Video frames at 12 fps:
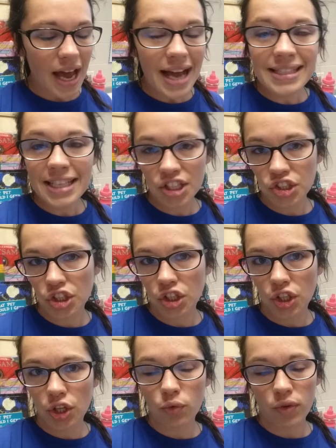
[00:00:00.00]

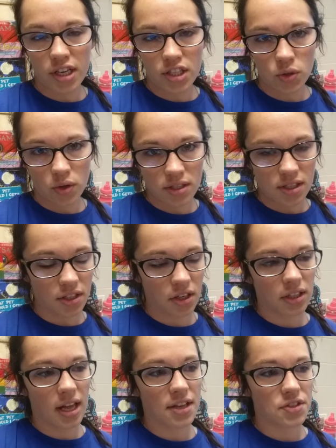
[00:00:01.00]
additional resource in your
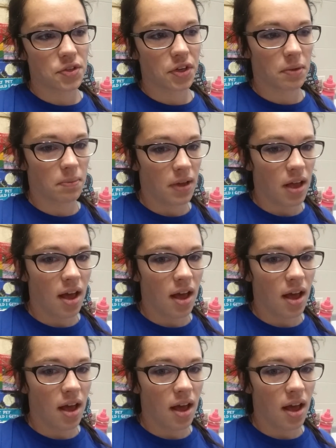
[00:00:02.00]
classroom.